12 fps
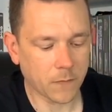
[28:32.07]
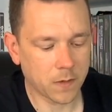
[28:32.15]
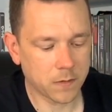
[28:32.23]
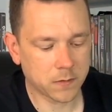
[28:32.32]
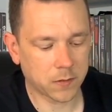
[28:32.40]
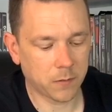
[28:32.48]

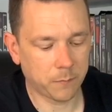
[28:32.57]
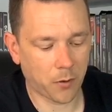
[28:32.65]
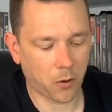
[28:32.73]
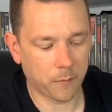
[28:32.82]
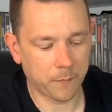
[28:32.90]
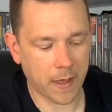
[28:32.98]
to the
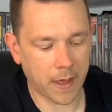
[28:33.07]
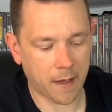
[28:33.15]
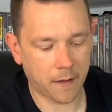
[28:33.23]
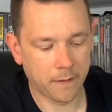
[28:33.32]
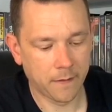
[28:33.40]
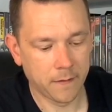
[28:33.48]
bottom
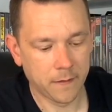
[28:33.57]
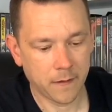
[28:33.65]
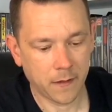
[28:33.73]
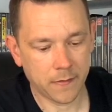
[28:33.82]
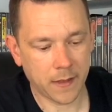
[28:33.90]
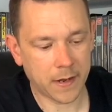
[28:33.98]
there,
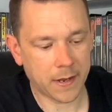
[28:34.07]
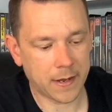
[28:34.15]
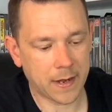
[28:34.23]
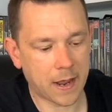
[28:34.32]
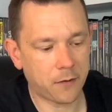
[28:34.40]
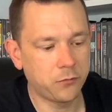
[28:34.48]
and then it
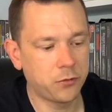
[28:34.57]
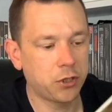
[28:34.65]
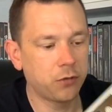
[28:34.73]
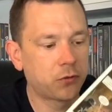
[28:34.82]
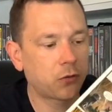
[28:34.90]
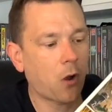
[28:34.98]
allows
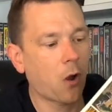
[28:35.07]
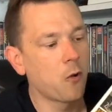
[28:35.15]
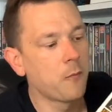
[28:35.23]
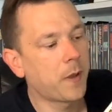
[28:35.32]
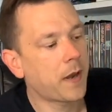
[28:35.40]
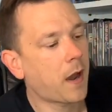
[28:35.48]
you to
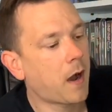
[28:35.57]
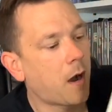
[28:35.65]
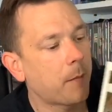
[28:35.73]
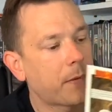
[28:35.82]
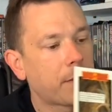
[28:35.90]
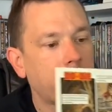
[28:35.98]
open it
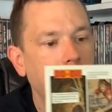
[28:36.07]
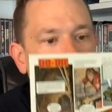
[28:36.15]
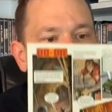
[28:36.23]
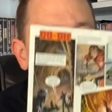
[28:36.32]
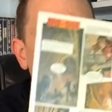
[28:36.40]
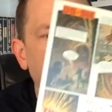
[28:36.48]
up,
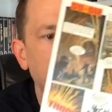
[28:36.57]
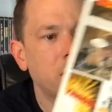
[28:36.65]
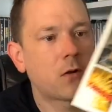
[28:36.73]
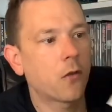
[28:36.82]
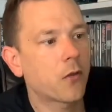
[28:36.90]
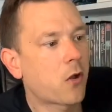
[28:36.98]
and
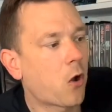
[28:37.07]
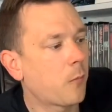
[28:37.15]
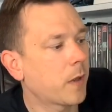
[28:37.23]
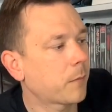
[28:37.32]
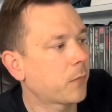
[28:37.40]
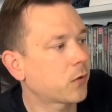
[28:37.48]
you've got the
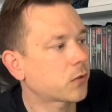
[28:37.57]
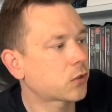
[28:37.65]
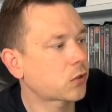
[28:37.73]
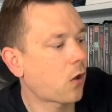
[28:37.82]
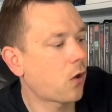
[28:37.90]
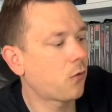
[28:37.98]
comic book
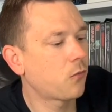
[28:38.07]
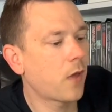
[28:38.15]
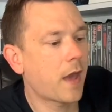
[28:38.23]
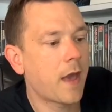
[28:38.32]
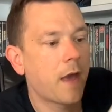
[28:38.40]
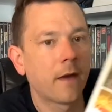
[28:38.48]
style
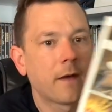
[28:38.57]
there